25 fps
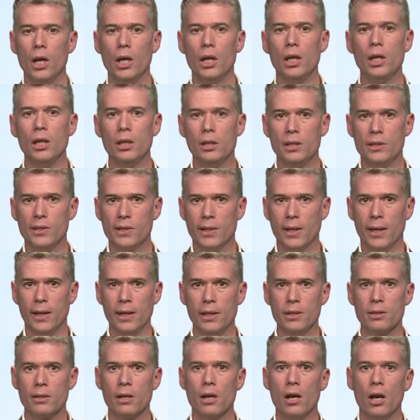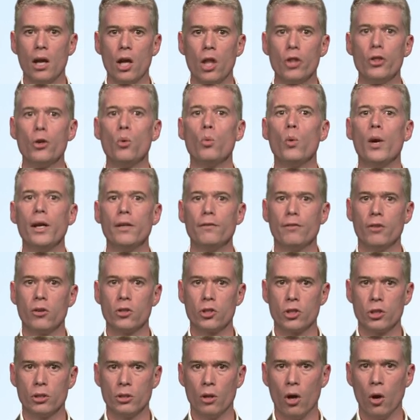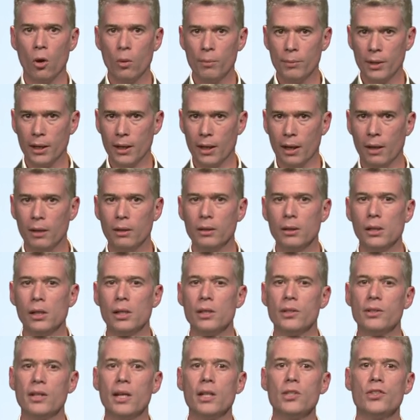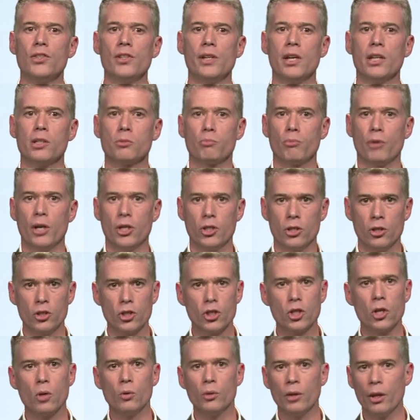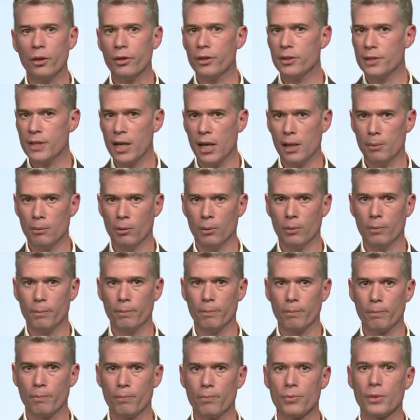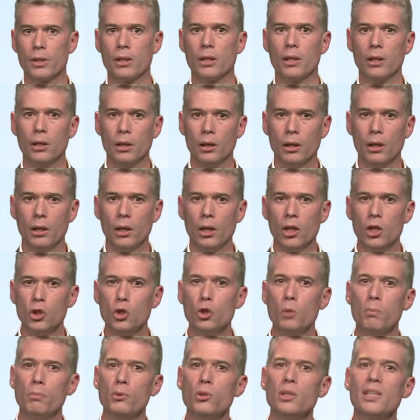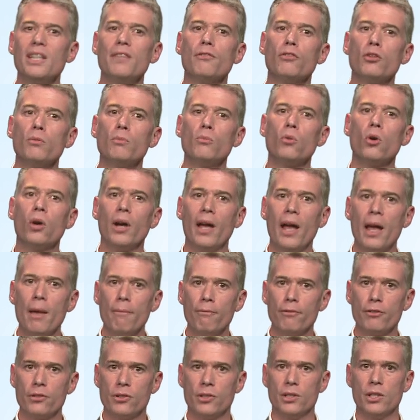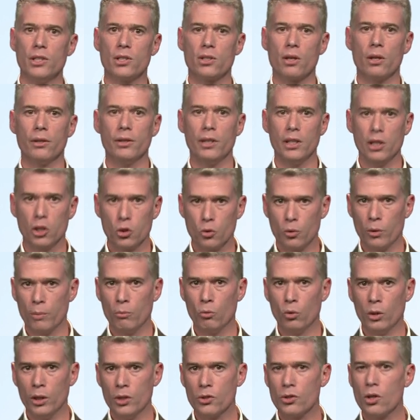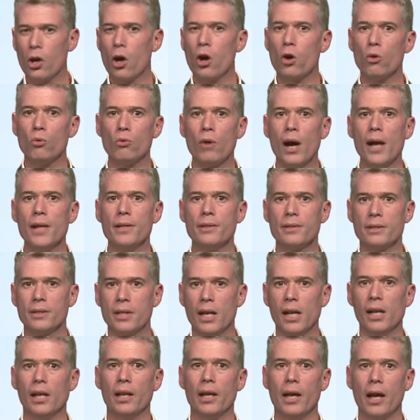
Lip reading: In this case, the weight function omega takes the expression shown on the table. To put even more emphasis on the extreme winds, a right-tail